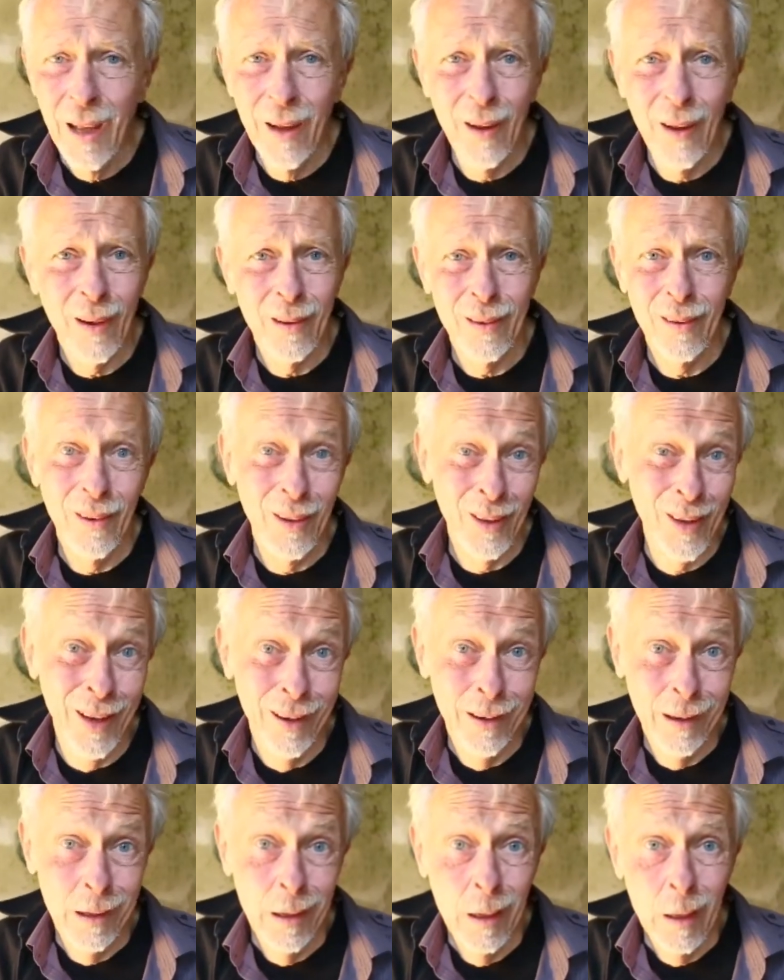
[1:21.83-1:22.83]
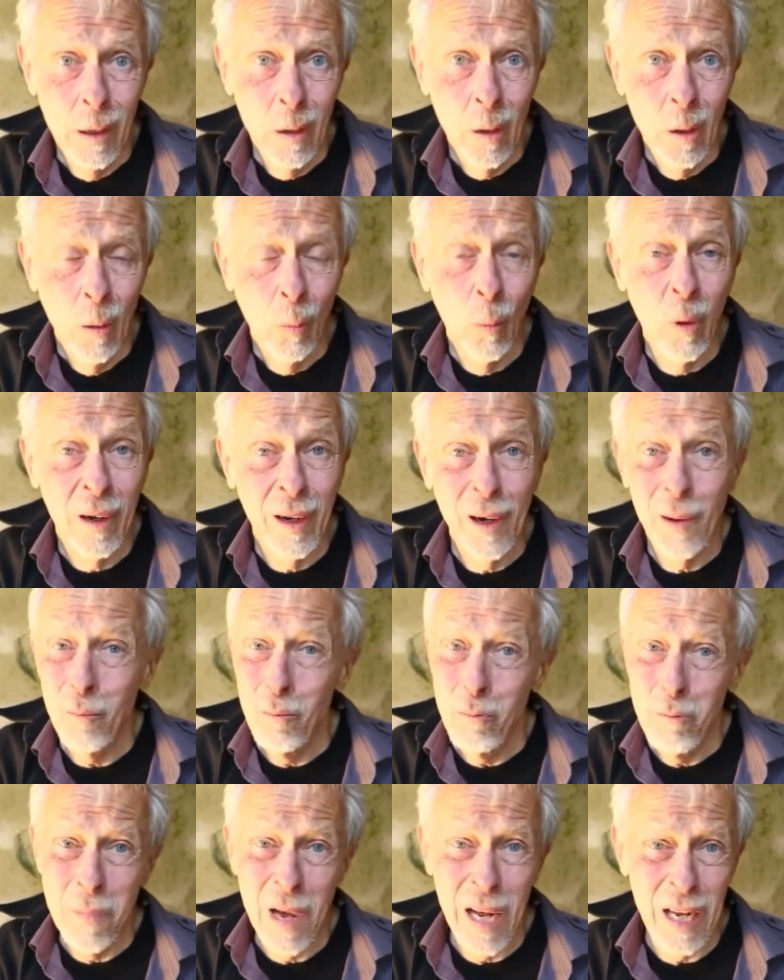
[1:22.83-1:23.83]
Oh, look. What a
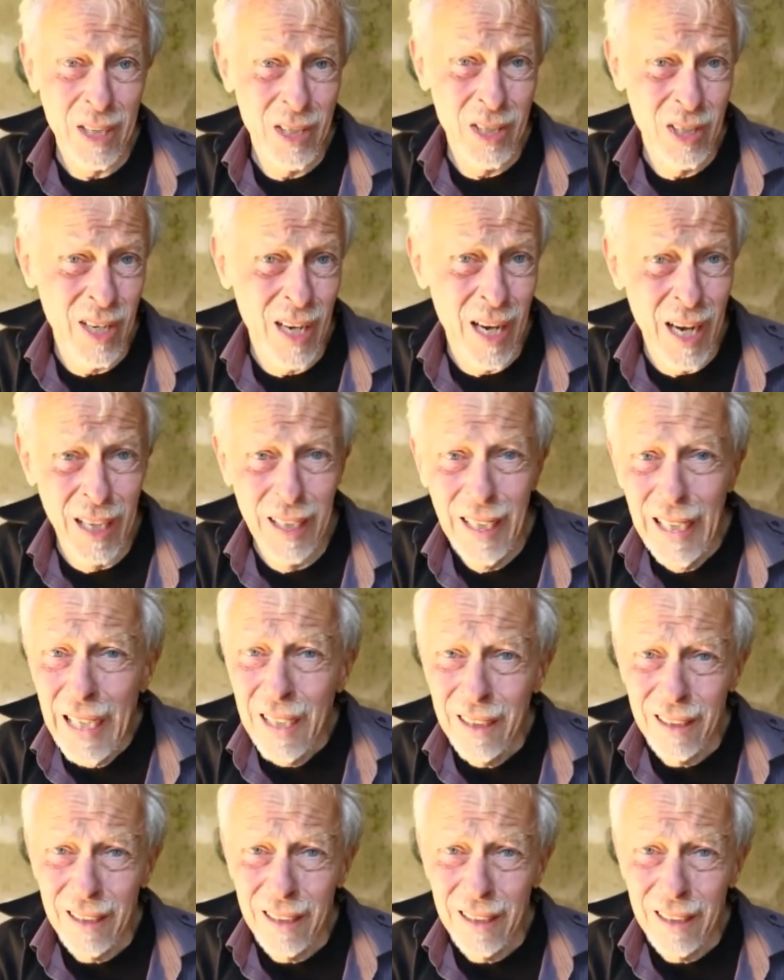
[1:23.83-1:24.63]
mess, huh?